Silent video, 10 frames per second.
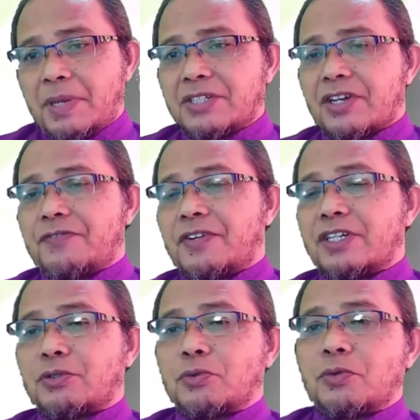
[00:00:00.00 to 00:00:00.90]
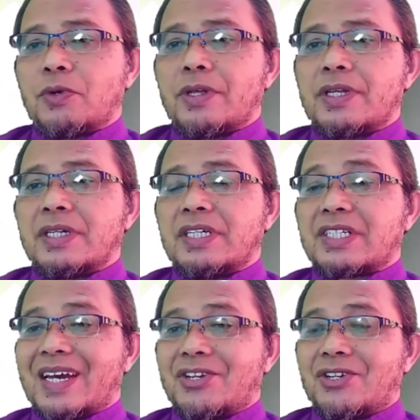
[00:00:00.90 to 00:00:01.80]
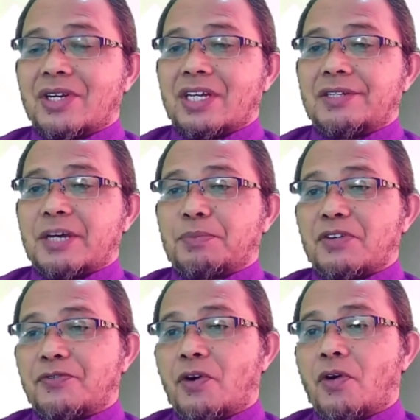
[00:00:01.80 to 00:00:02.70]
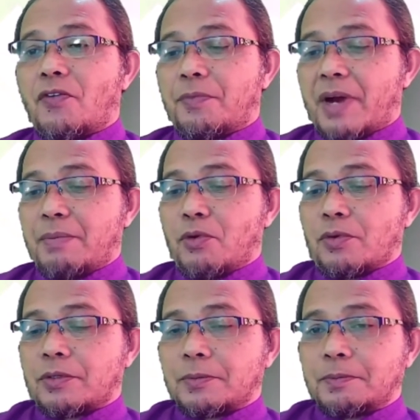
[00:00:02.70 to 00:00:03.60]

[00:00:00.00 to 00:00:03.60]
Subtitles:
Please refer to the discussion in chapter 4 of my book.